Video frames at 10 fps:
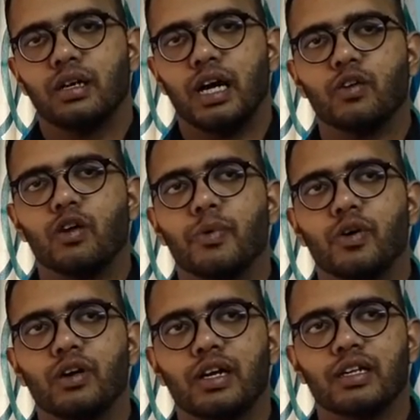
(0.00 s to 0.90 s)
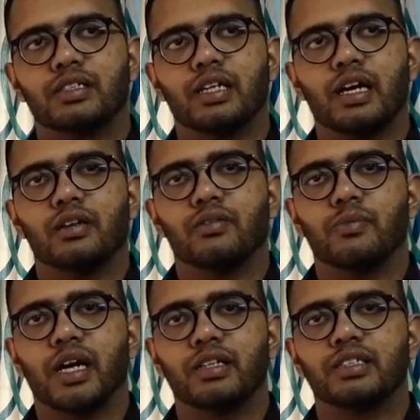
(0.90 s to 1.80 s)
I hope all you understand.
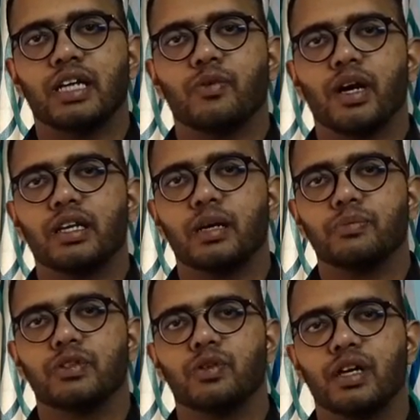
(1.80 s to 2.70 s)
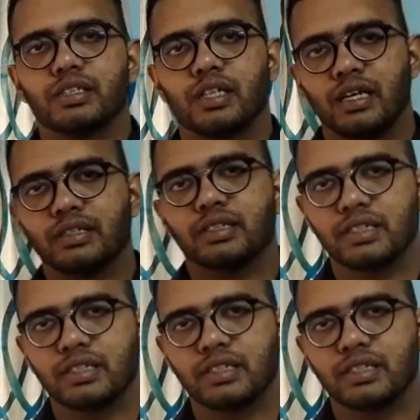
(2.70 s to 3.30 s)
By this I wind up today's class.